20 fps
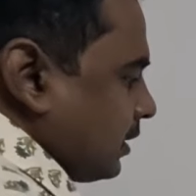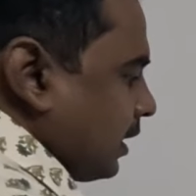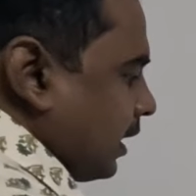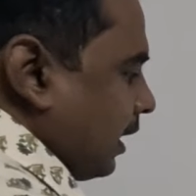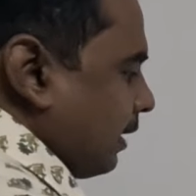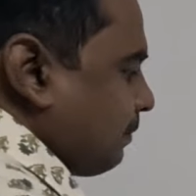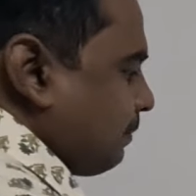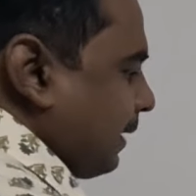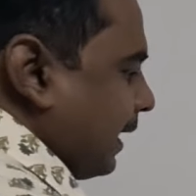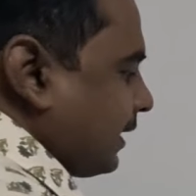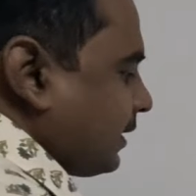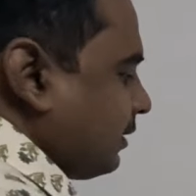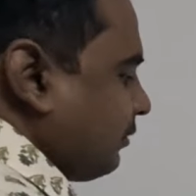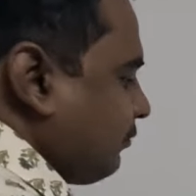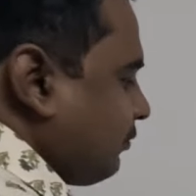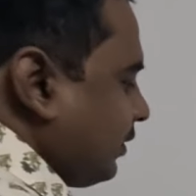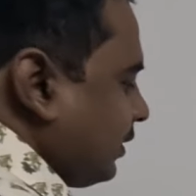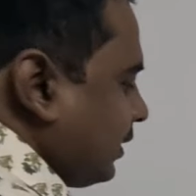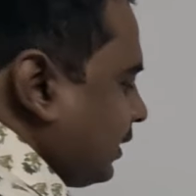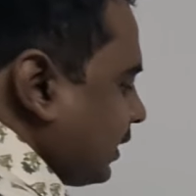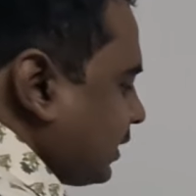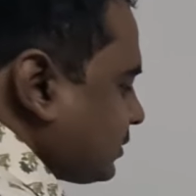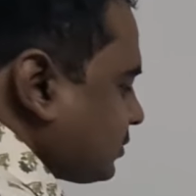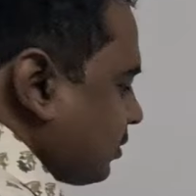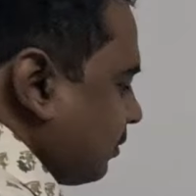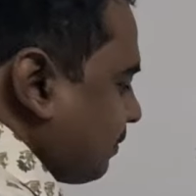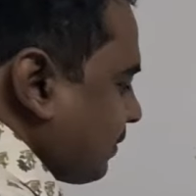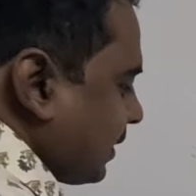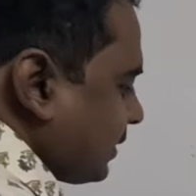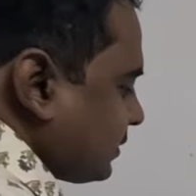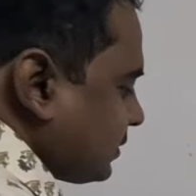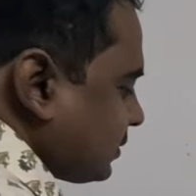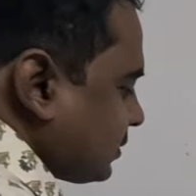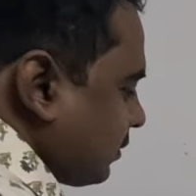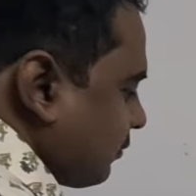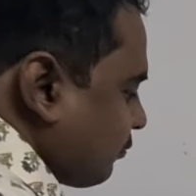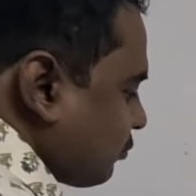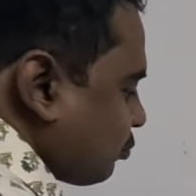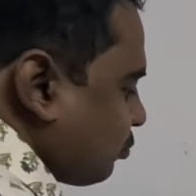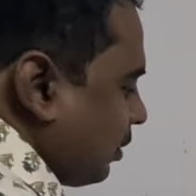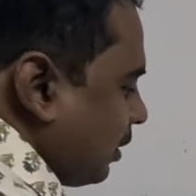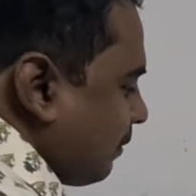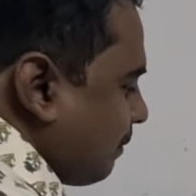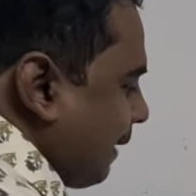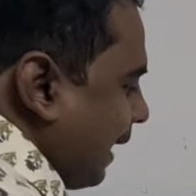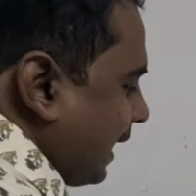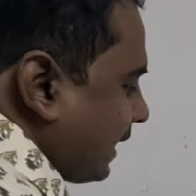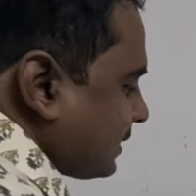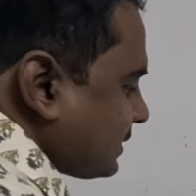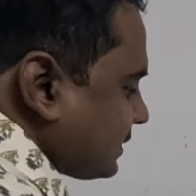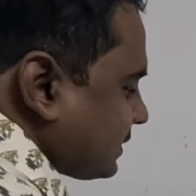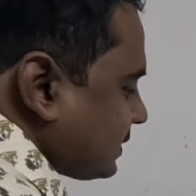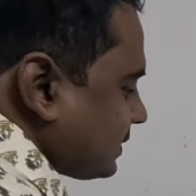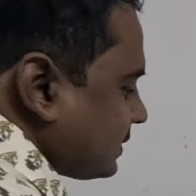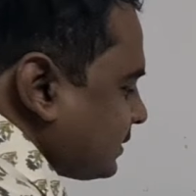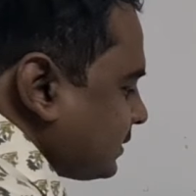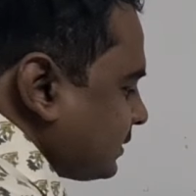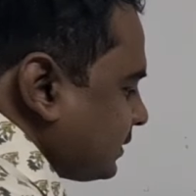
And Bank Nifty index comprises of 12 banks.